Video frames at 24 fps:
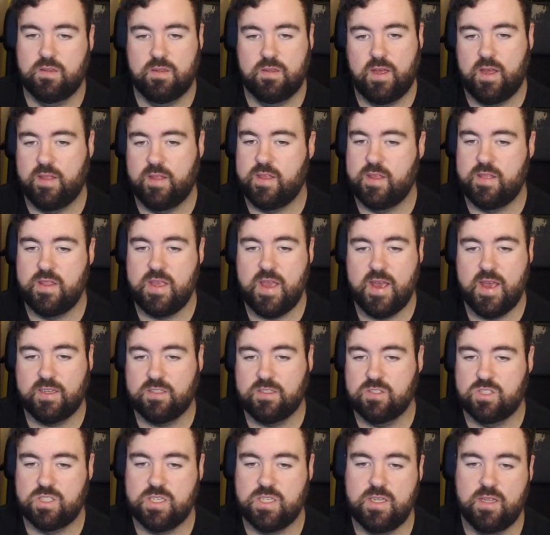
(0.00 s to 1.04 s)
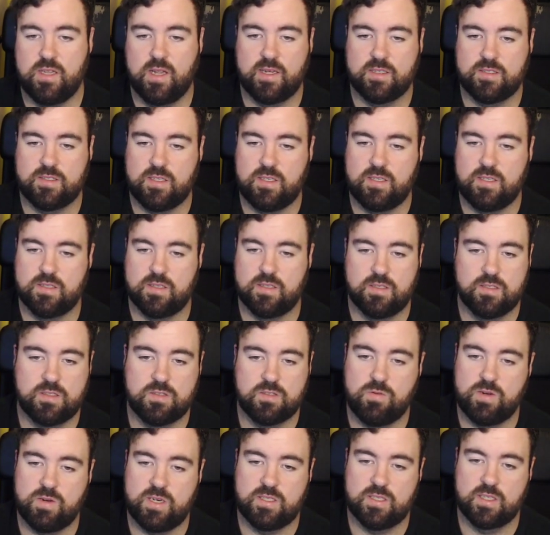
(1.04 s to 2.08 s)
And then the XG last season is
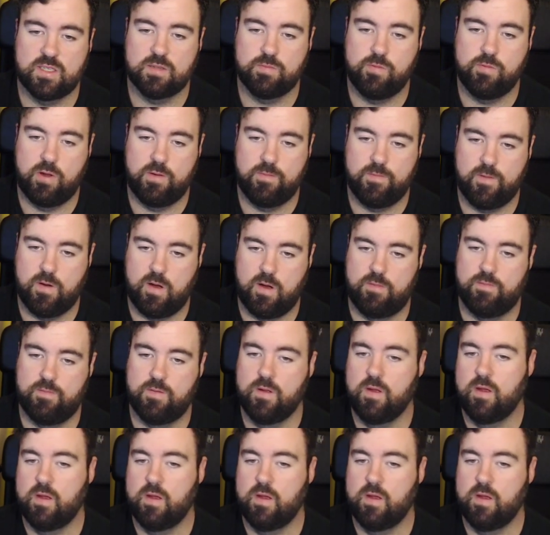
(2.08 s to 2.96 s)
26.5,